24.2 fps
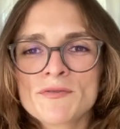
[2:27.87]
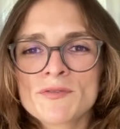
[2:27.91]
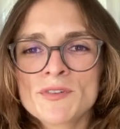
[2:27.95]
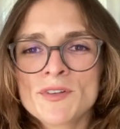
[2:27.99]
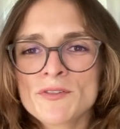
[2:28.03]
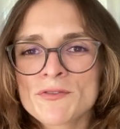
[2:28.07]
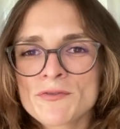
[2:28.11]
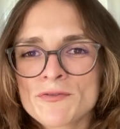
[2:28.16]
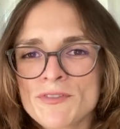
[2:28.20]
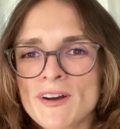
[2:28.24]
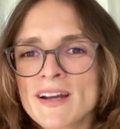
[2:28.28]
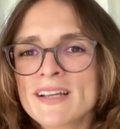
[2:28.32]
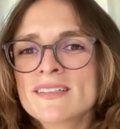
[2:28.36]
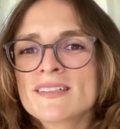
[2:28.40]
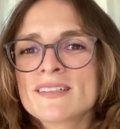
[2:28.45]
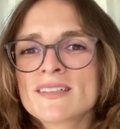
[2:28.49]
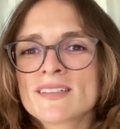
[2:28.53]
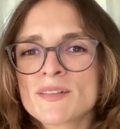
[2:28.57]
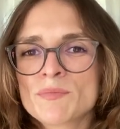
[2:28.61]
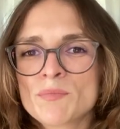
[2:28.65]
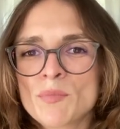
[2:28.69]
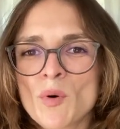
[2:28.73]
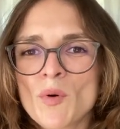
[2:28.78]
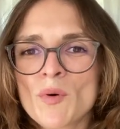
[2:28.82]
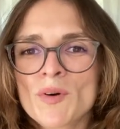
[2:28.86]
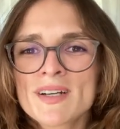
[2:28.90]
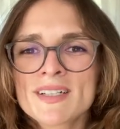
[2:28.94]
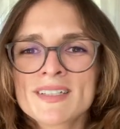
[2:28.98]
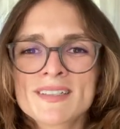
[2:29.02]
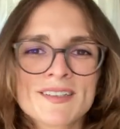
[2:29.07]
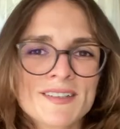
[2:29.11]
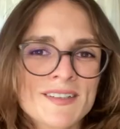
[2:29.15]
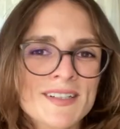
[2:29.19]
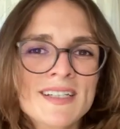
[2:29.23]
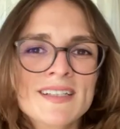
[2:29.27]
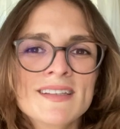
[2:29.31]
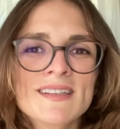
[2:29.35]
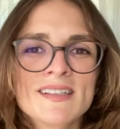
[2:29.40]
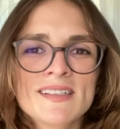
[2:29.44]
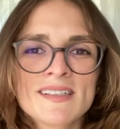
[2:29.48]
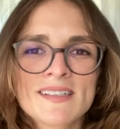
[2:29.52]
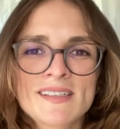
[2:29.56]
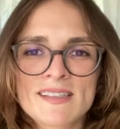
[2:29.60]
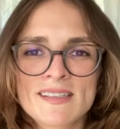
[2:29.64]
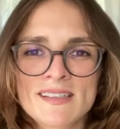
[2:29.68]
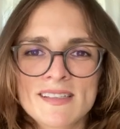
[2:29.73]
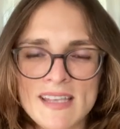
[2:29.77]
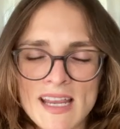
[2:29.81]
your friend's support during
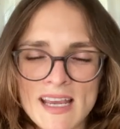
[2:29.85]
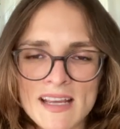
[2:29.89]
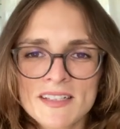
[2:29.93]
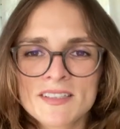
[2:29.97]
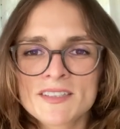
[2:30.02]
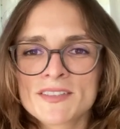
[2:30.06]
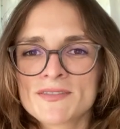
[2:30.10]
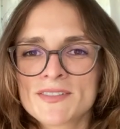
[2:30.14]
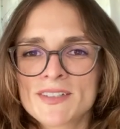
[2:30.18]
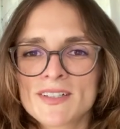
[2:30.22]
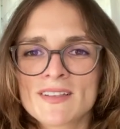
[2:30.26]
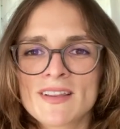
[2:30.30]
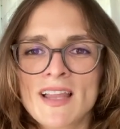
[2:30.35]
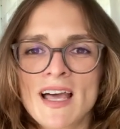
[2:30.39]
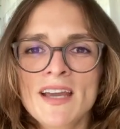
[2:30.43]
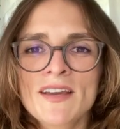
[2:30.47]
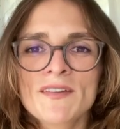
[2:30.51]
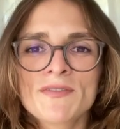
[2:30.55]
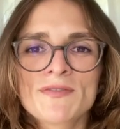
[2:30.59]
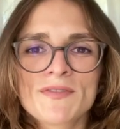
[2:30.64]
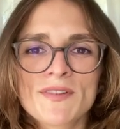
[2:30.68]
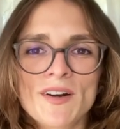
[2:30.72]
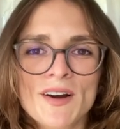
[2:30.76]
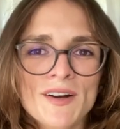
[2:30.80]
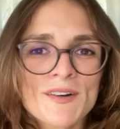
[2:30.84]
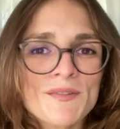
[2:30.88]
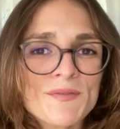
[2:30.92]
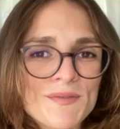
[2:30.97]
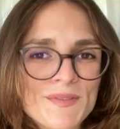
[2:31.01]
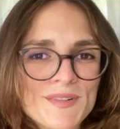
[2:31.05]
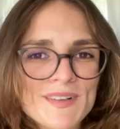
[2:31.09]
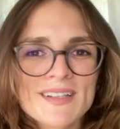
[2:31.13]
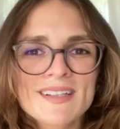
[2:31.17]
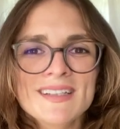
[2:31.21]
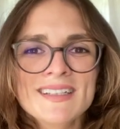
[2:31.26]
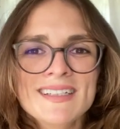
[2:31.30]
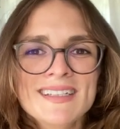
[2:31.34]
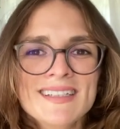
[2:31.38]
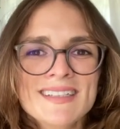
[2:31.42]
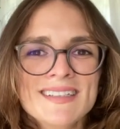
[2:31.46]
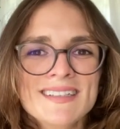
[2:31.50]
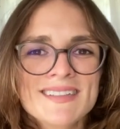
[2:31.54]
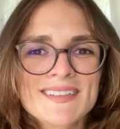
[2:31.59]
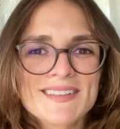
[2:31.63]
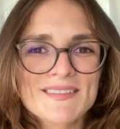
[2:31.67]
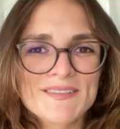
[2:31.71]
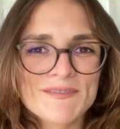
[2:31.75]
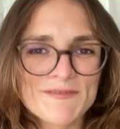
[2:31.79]
this stage of your life are
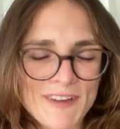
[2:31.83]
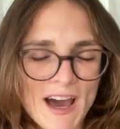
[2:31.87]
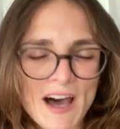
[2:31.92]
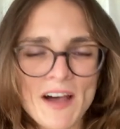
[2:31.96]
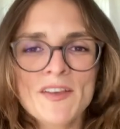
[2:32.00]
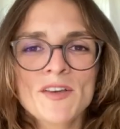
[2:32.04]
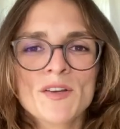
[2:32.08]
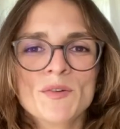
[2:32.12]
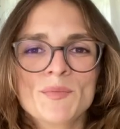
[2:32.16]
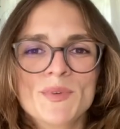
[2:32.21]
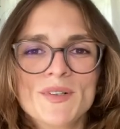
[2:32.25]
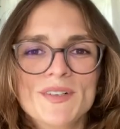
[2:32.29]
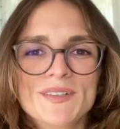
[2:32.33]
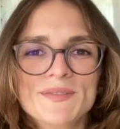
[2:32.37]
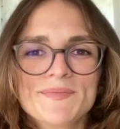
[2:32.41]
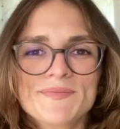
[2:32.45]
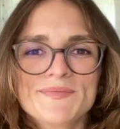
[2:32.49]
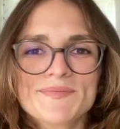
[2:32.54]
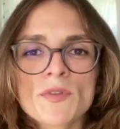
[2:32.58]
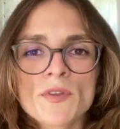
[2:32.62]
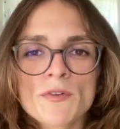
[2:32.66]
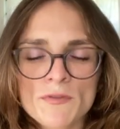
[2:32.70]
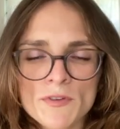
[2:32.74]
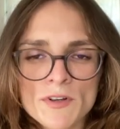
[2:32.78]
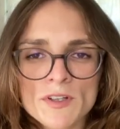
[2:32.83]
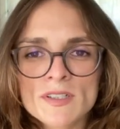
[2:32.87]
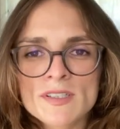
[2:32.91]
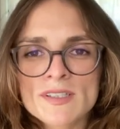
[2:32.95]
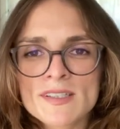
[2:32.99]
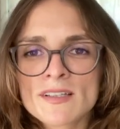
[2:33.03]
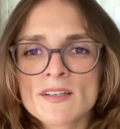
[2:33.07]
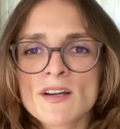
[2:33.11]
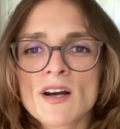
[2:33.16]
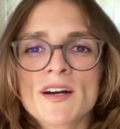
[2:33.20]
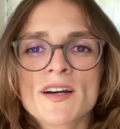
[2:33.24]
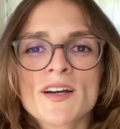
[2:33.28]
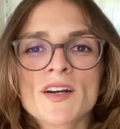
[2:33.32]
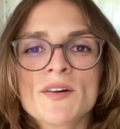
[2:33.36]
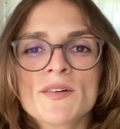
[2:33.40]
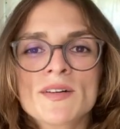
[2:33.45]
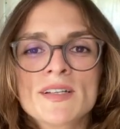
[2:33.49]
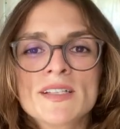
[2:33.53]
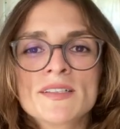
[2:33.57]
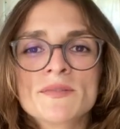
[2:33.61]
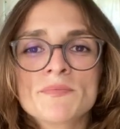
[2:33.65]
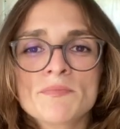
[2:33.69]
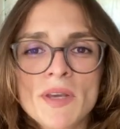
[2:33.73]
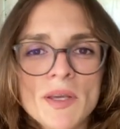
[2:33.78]
really valuable. The first scenario
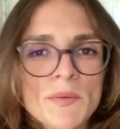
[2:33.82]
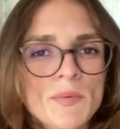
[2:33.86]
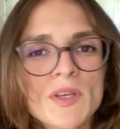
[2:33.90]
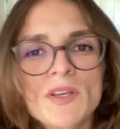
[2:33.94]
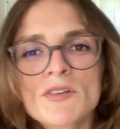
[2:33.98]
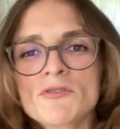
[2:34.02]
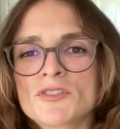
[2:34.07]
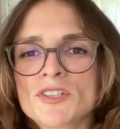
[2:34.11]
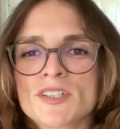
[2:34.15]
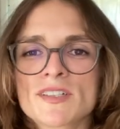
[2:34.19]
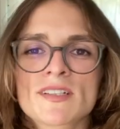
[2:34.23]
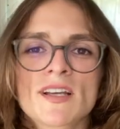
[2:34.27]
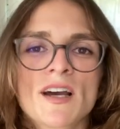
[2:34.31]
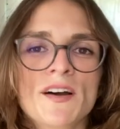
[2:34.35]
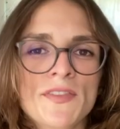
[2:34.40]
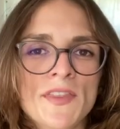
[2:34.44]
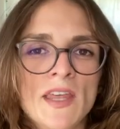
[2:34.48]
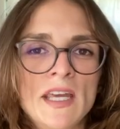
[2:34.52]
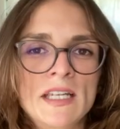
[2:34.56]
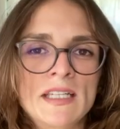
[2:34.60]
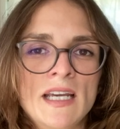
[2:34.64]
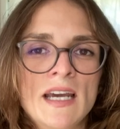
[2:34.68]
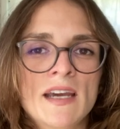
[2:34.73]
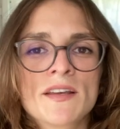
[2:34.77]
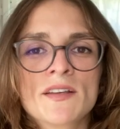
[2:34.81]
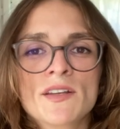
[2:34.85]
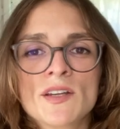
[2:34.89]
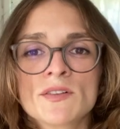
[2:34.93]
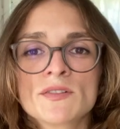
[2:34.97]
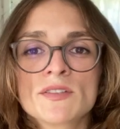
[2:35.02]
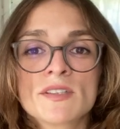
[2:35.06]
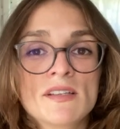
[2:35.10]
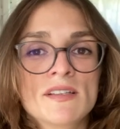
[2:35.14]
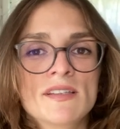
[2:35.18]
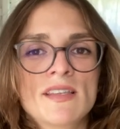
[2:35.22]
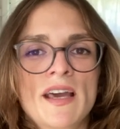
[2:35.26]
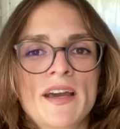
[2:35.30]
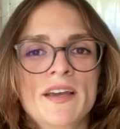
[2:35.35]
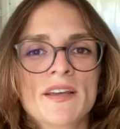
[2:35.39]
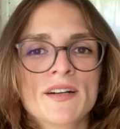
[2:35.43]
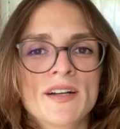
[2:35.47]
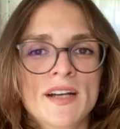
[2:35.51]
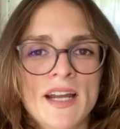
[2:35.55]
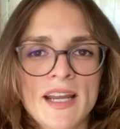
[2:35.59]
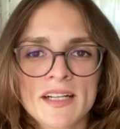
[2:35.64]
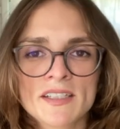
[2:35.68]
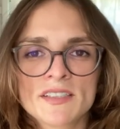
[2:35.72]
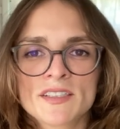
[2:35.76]
is maybe you just got that diagnosis that
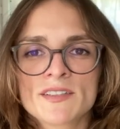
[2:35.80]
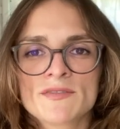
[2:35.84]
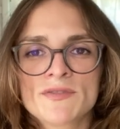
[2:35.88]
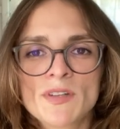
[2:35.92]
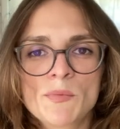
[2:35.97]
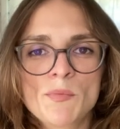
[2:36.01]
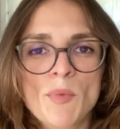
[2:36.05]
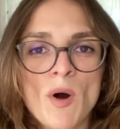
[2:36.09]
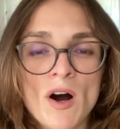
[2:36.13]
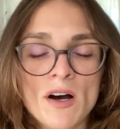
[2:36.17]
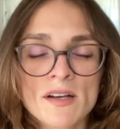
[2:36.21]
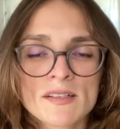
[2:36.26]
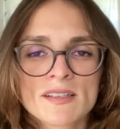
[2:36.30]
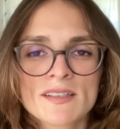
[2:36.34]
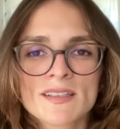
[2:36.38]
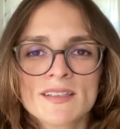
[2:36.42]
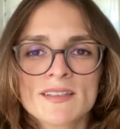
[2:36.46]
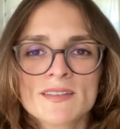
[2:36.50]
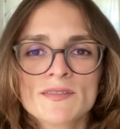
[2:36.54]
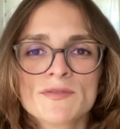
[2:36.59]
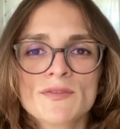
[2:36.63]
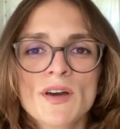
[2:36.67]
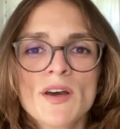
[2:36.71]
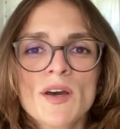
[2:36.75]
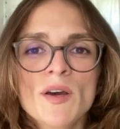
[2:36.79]
you're H I V positive.